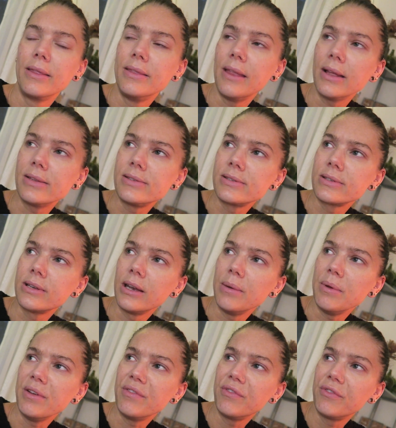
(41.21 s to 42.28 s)
that's gonna
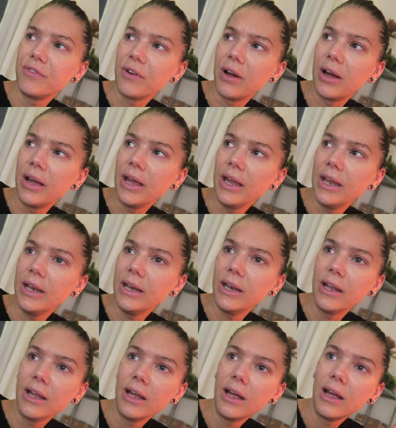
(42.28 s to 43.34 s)
be
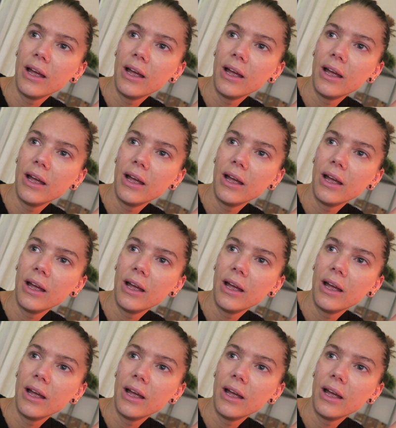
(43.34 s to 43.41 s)
fine.